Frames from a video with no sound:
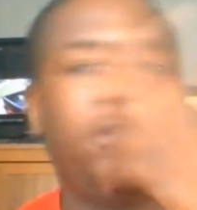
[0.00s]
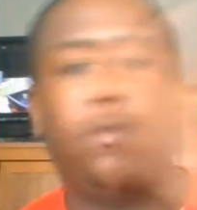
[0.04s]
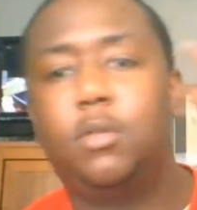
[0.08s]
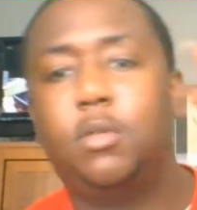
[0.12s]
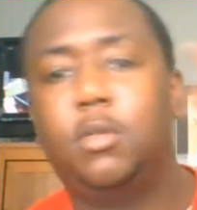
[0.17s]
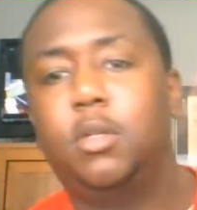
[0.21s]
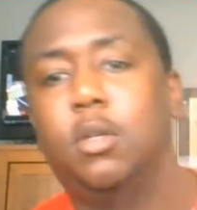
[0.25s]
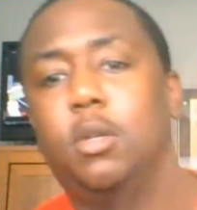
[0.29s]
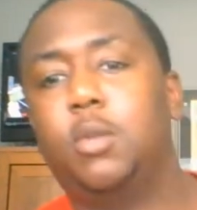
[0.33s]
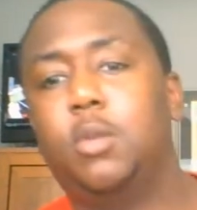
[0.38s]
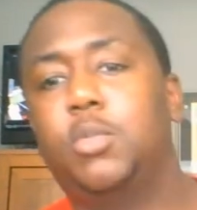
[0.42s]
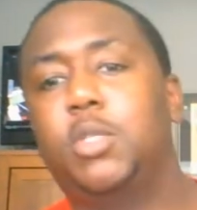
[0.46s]
You
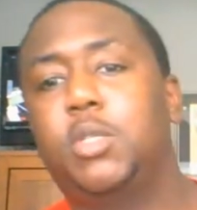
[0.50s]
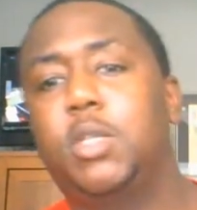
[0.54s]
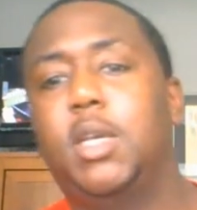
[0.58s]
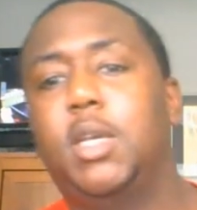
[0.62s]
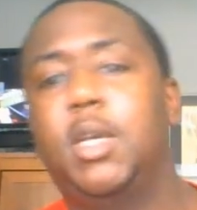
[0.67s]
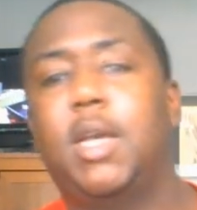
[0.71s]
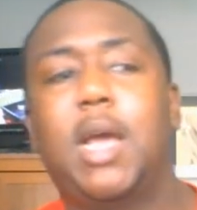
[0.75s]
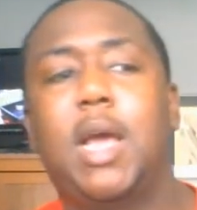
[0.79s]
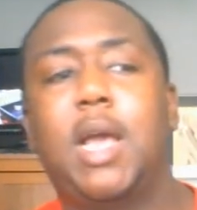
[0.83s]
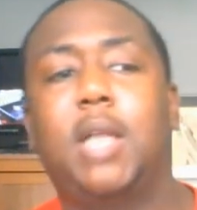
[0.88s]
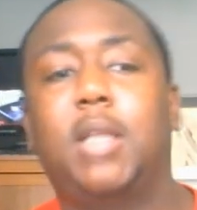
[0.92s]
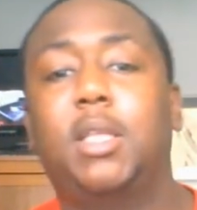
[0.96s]
know what I'm saying?
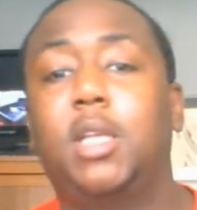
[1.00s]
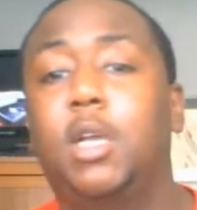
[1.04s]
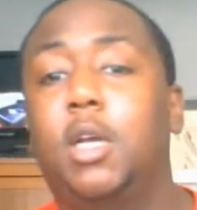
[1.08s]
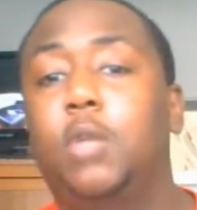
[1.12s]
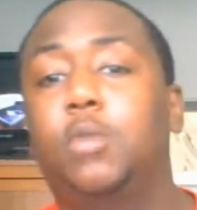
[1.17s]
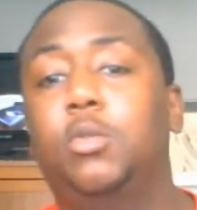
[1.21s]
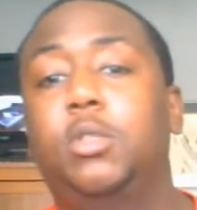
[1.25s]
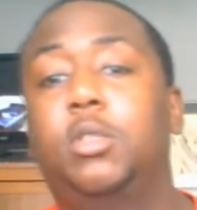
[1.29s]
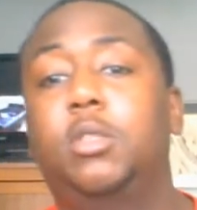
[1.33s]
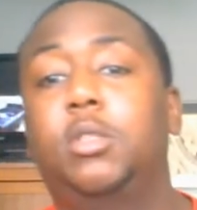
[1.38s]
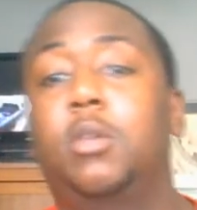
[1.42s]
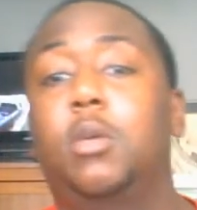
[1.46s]
I thought it was
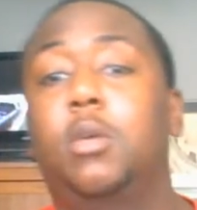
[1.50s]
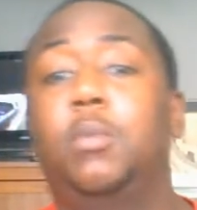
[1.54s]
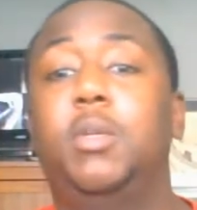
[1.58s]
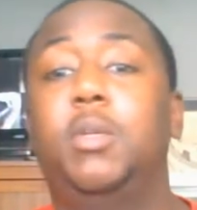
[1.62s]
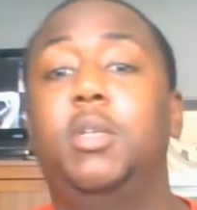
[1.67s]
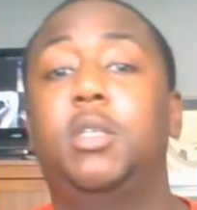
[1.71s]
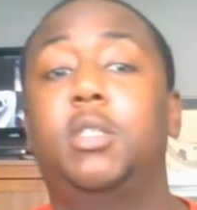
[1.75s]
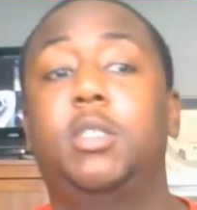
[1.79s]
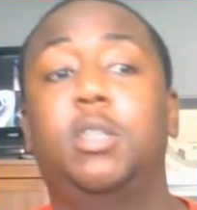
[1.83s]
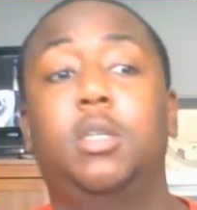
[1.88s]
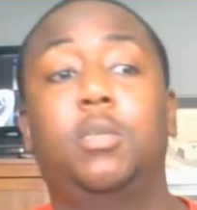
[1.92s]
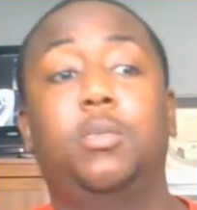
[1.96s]
just gonna be a
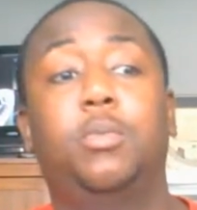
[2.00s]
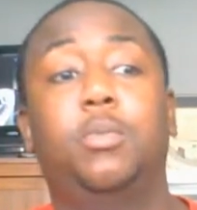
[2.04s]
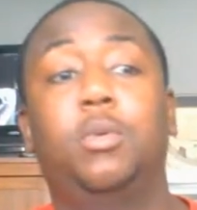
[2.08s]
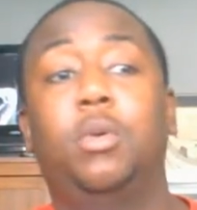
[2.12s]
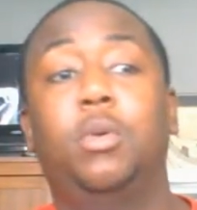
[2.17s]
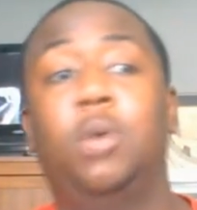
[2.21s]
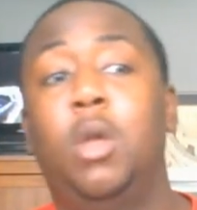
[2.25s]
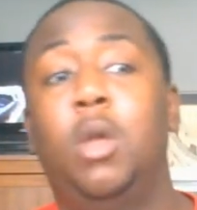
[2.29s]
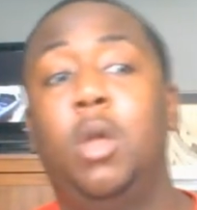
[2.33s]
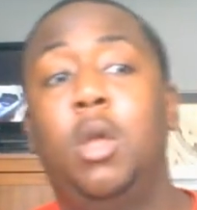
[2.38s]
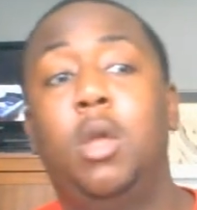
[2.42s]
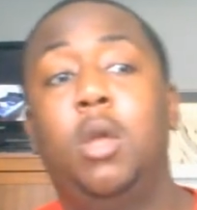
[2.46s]
simple
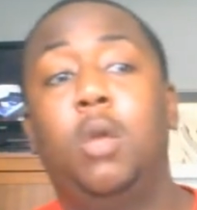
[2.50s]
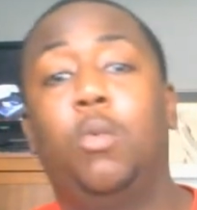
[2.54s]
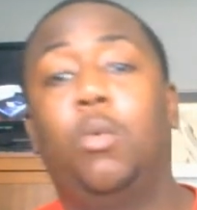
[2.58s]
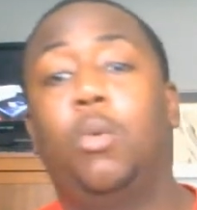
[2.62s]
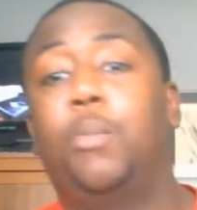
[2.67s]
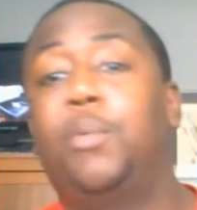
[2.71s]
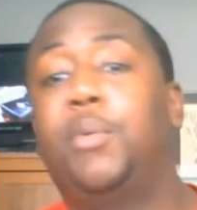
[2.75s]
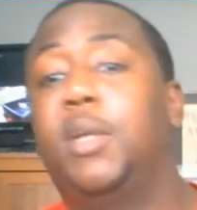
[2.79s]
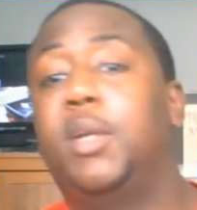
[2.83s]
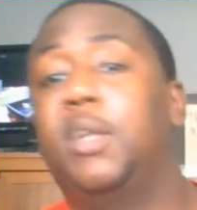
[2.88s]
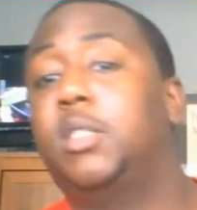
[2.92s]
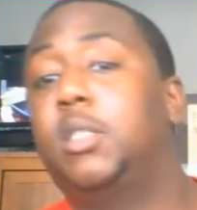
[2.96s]

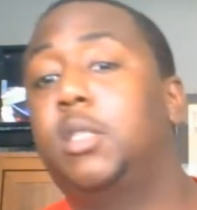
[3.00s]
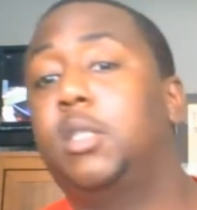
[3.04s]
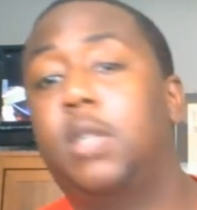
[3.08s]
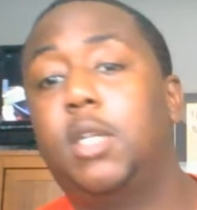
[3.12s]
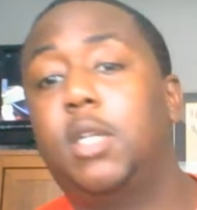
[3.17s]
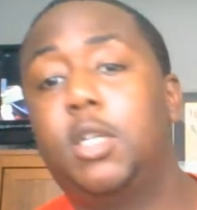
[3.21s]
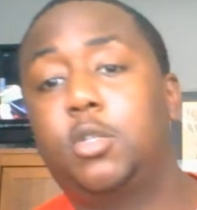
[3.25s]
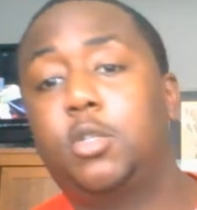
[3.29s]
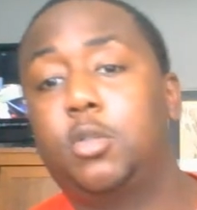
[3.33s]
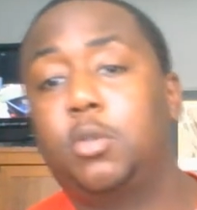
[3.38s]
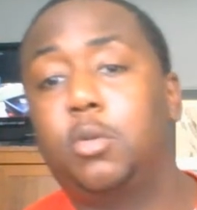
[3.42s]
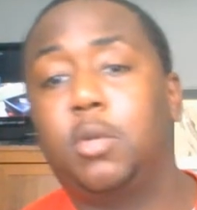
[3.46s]
replace the
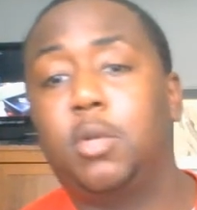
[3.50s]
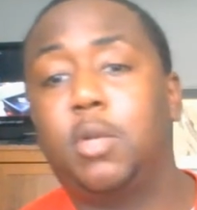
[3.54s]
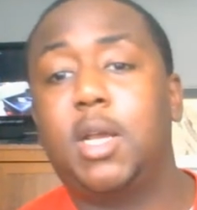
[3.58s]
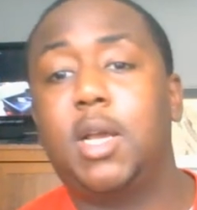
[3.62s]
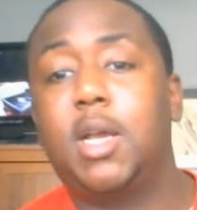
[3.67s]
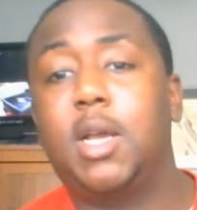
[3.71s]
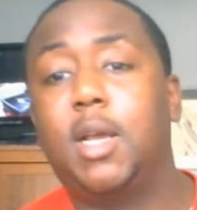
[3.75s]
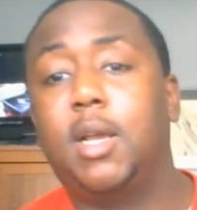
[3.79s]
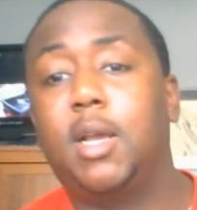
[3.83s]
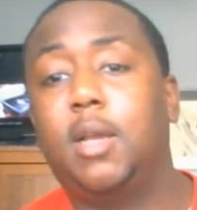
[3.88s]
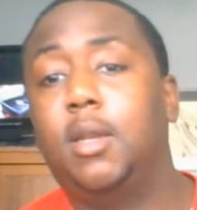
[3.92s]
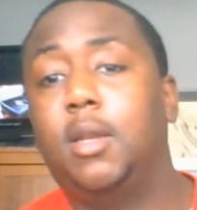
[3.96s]
electrical
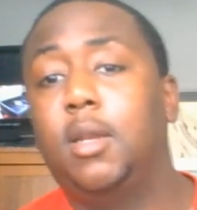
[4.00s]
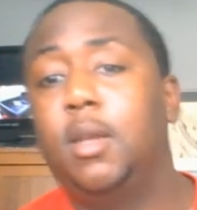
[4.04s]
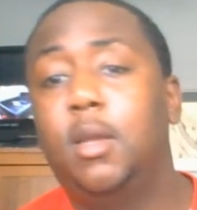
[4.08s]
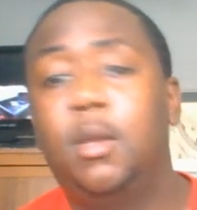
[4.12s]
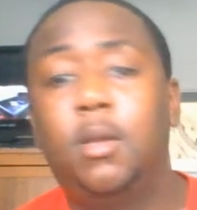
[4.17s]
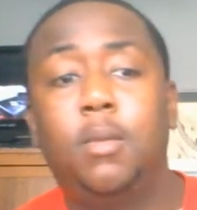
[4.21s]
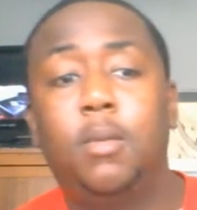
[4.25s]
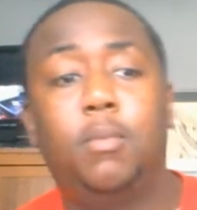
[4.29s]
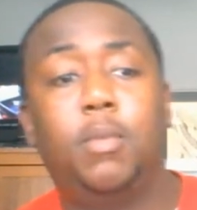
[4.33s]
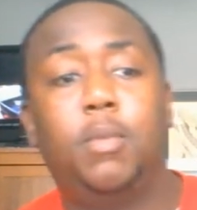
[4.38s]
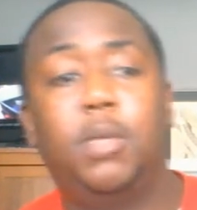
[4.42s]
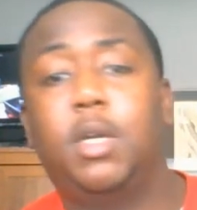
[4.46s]
line
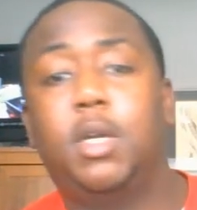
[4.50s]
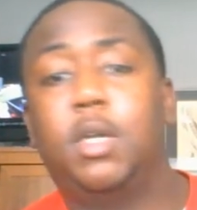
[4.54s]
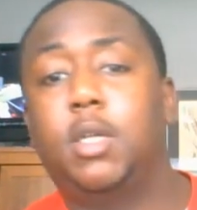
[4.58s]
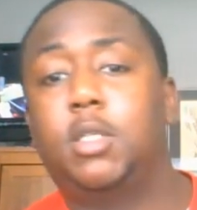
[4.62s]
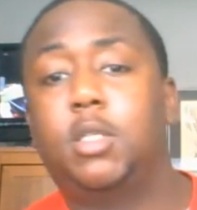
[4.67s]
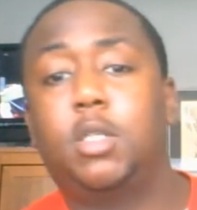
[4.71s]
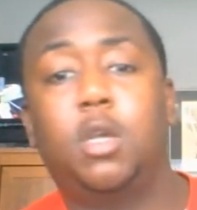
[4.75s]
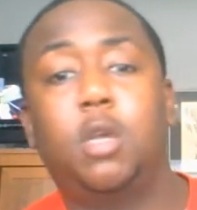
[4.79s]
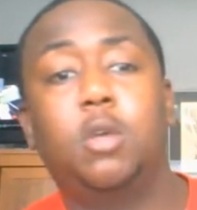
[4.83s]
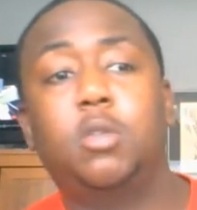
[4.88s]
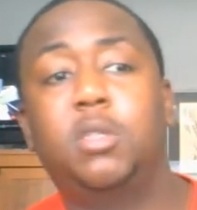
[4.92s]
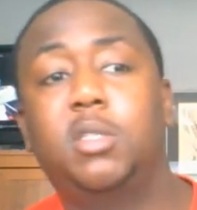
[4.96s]
because
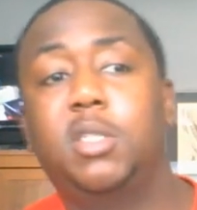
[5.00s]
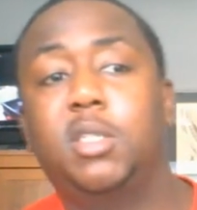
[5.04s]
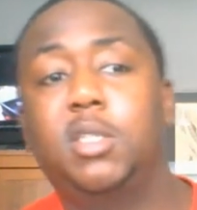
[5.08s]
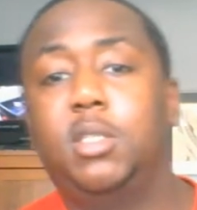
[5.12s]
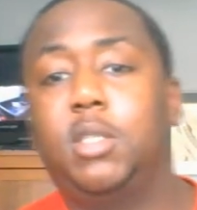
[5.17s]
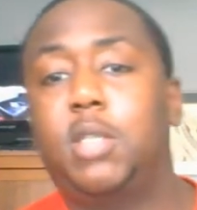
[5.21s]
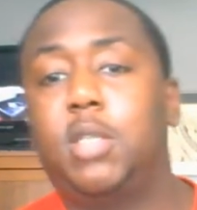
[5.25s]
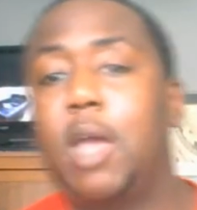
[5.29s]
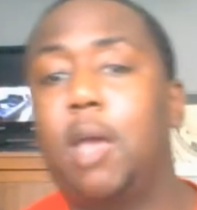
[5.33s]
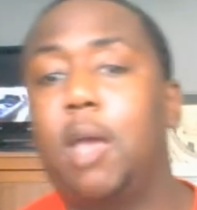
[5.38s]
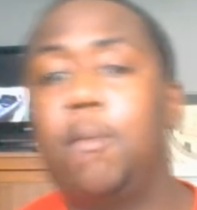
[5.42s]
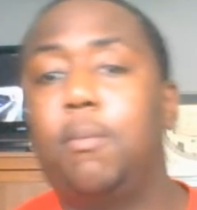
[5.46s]
those things
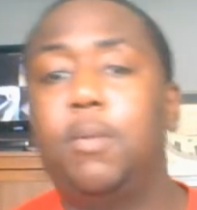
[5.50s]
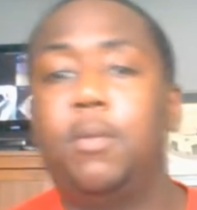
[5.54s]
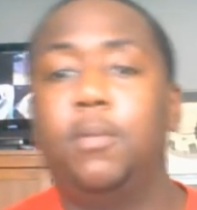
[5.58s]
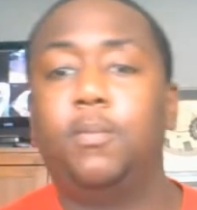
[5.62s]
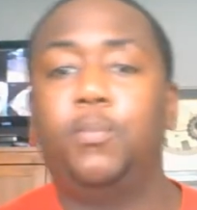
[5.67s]
happen.